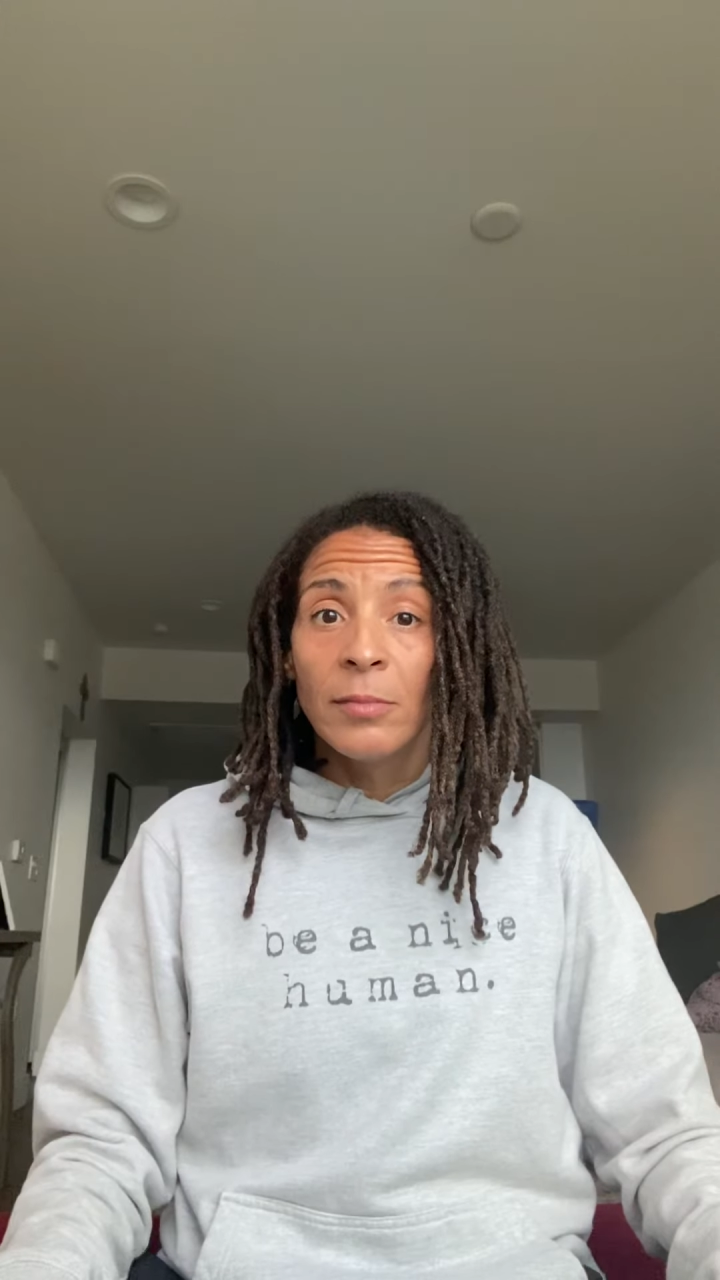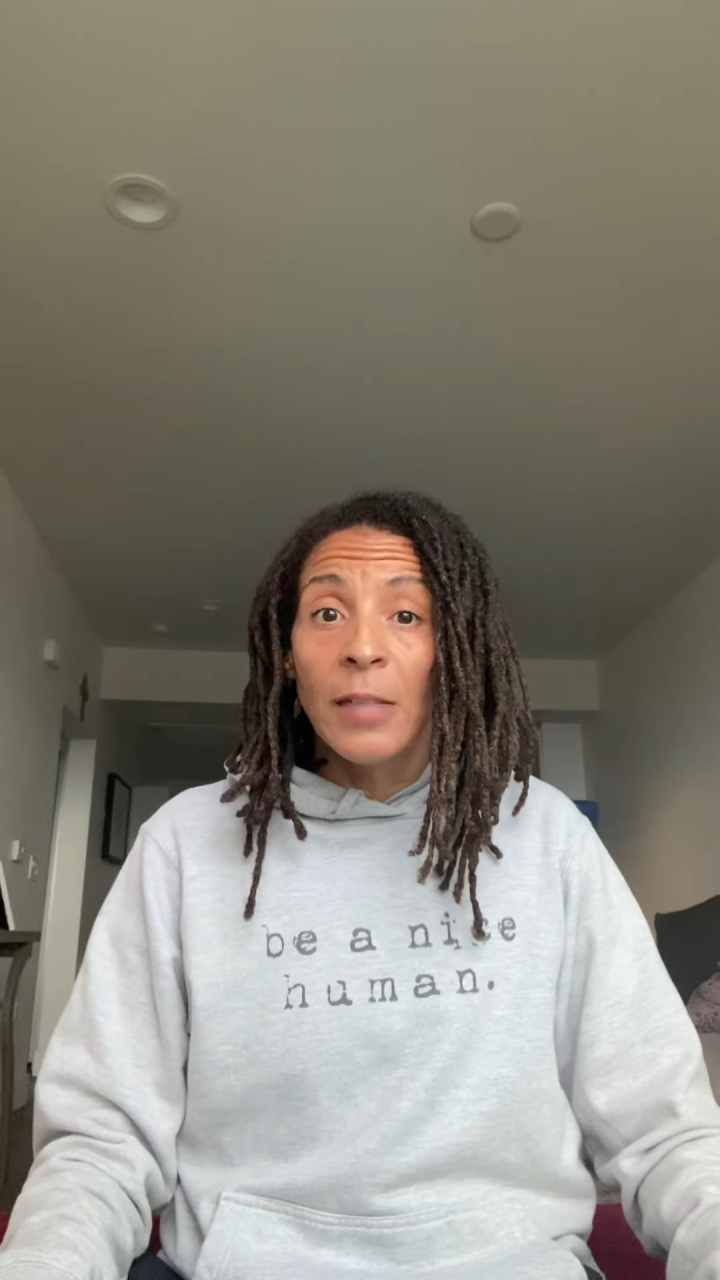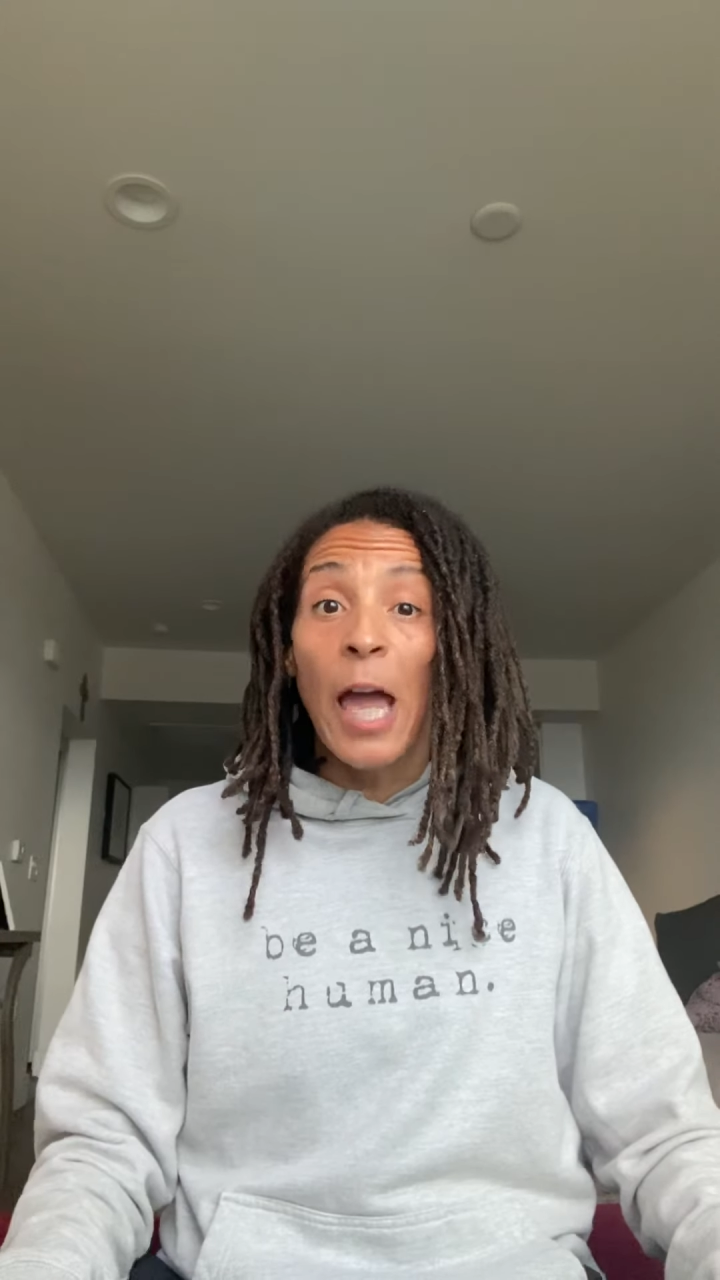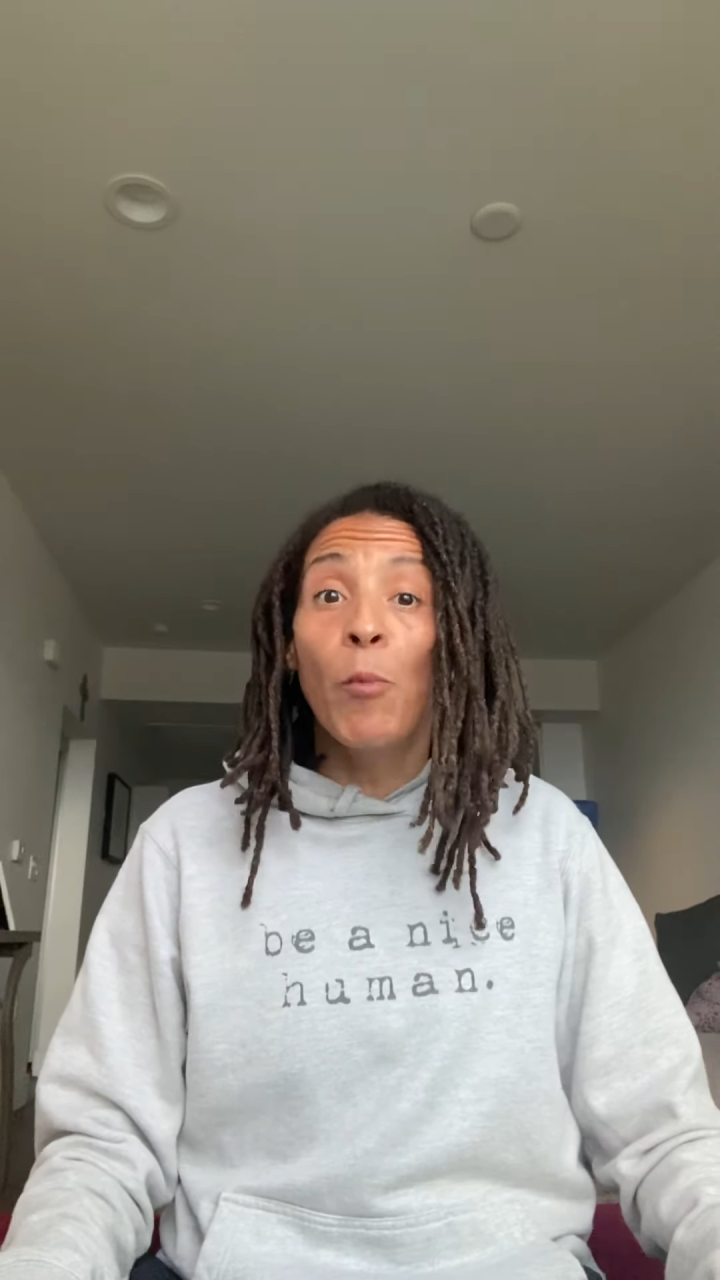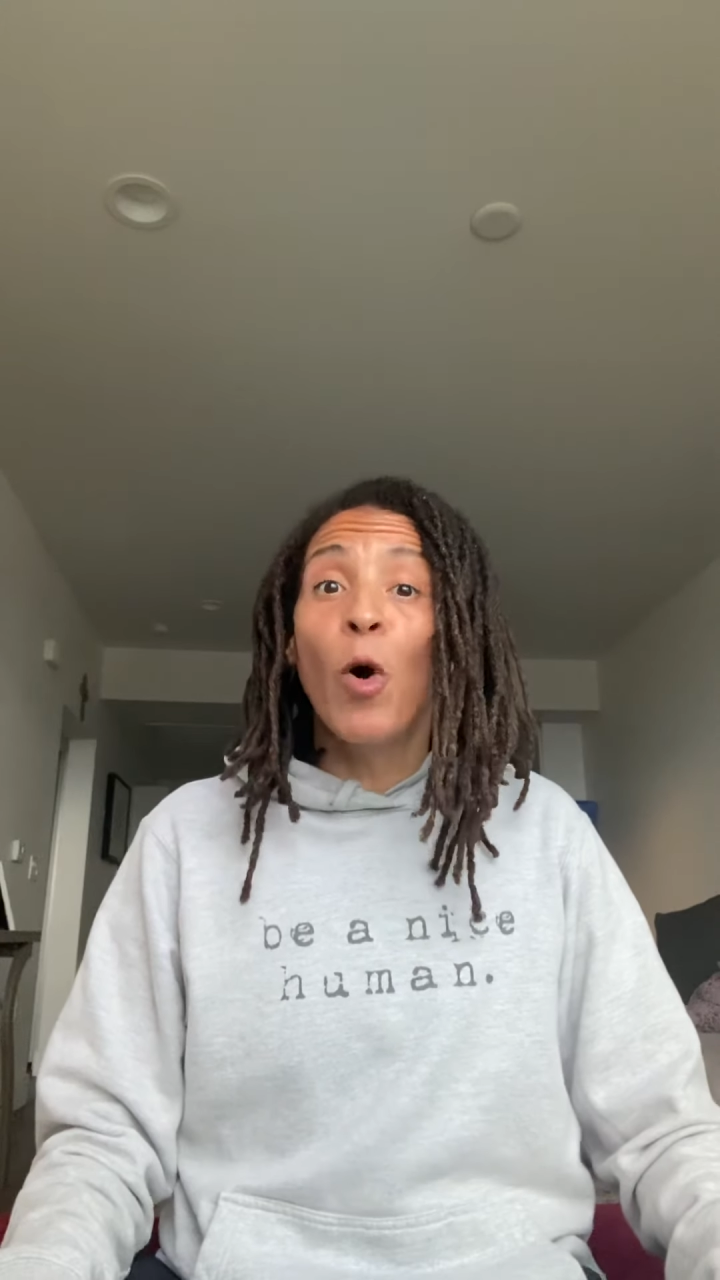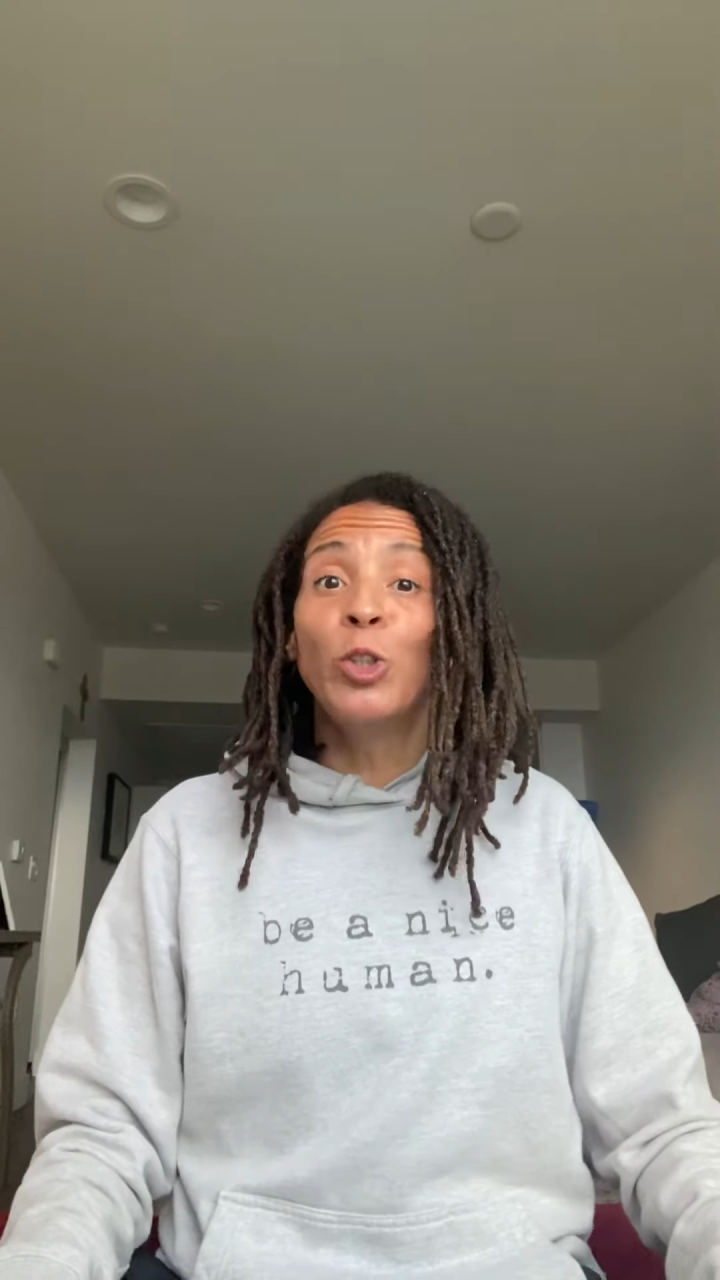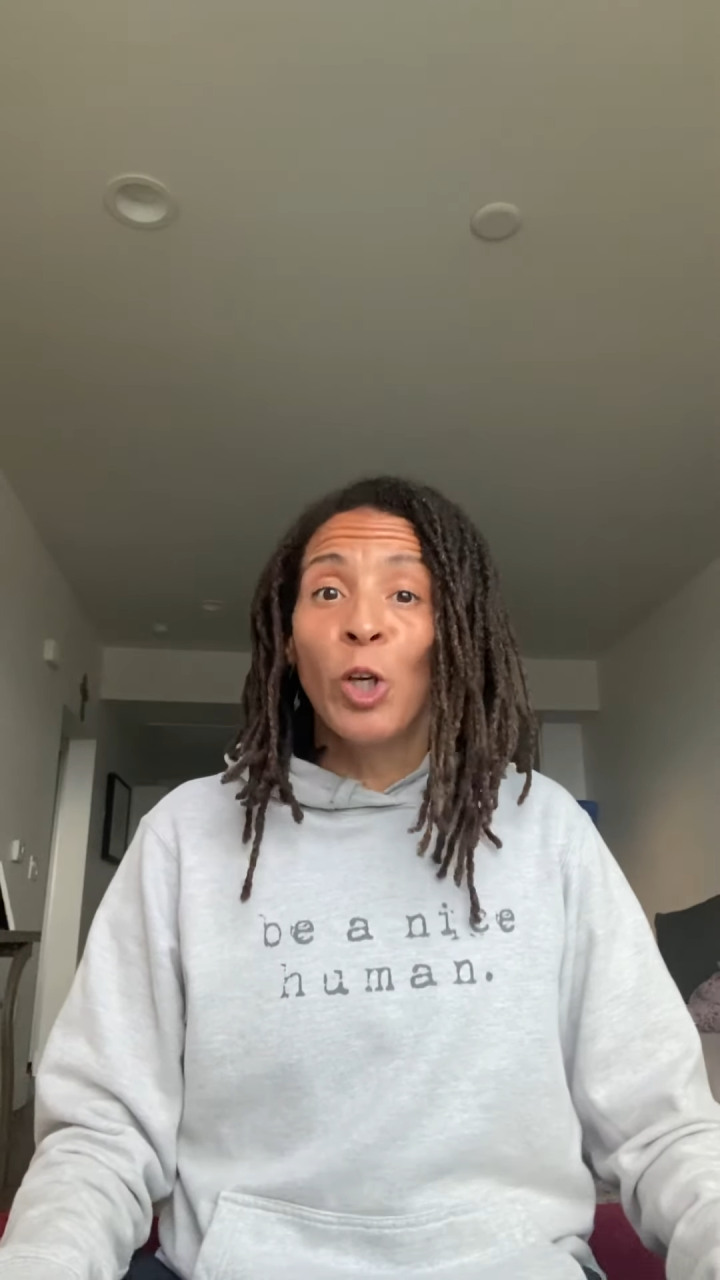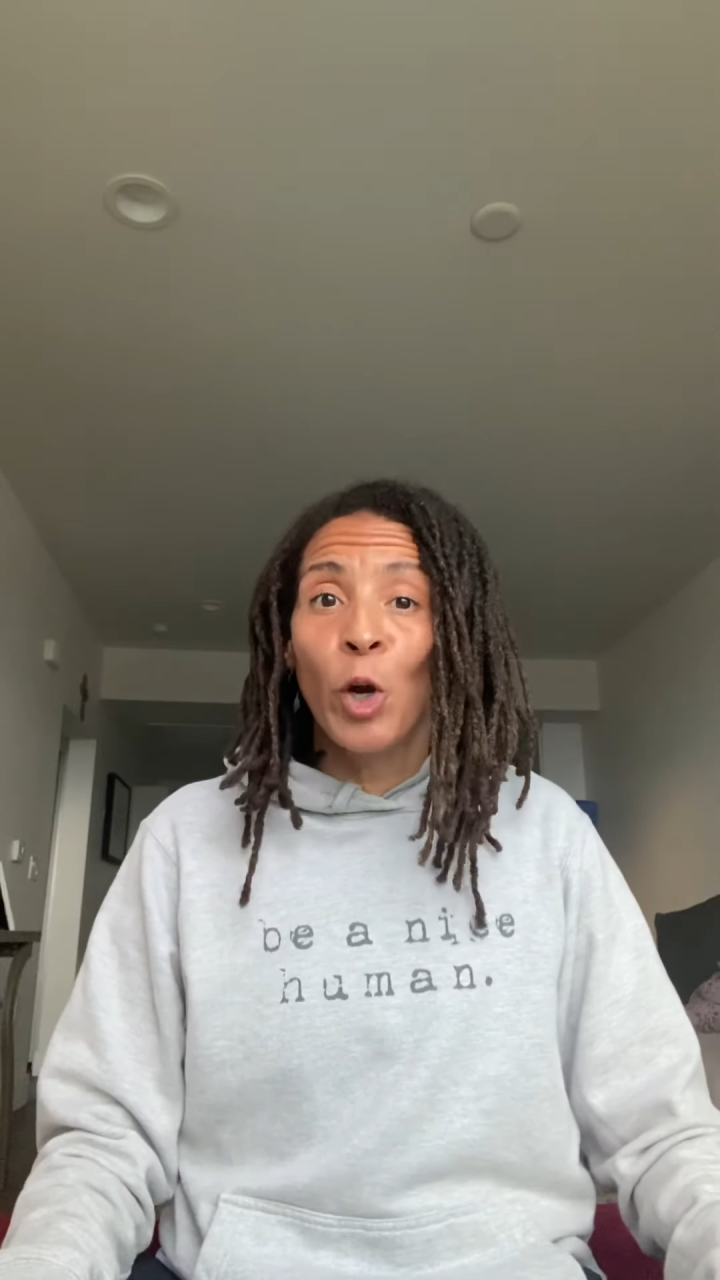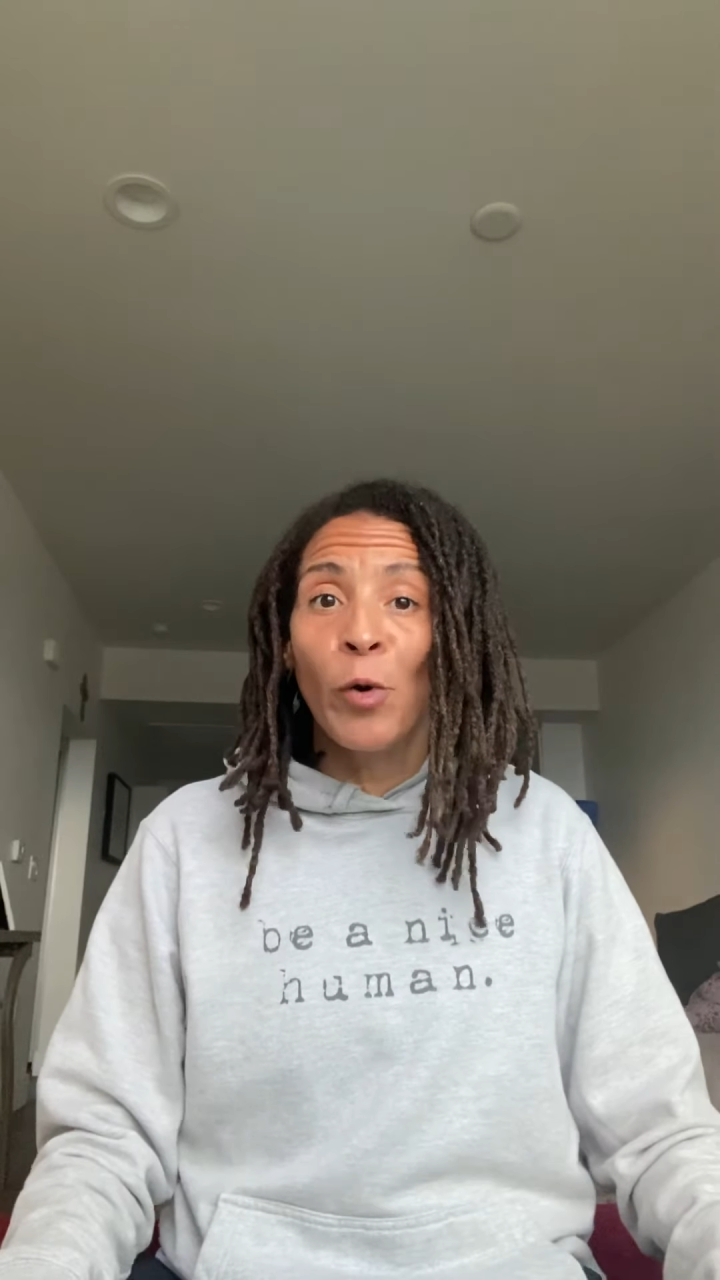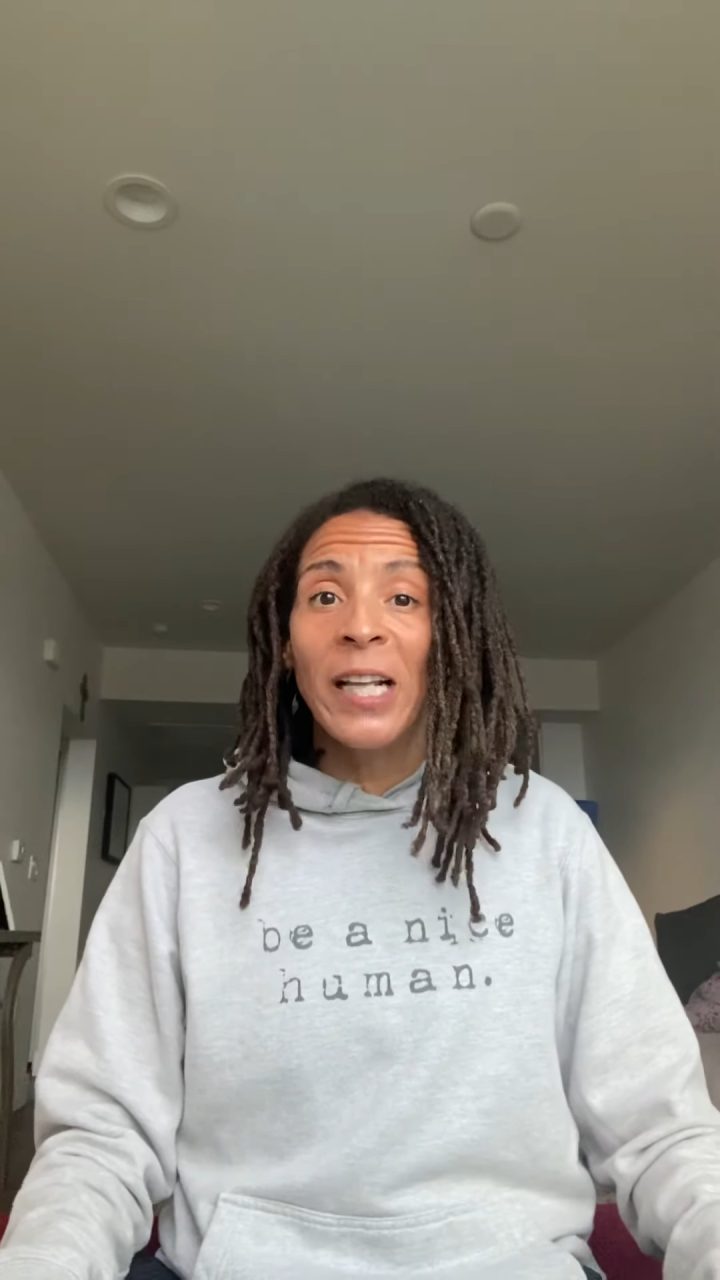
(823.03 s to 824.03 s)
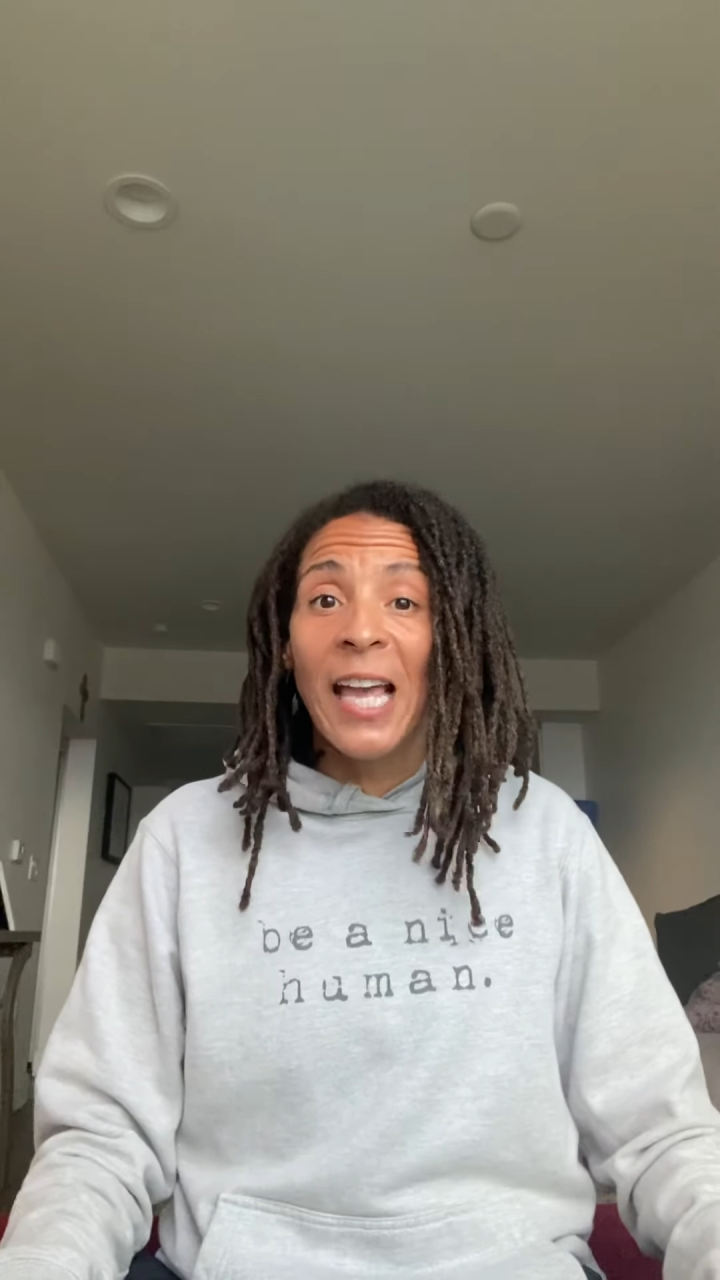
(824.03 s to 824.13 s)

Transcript: They want you to create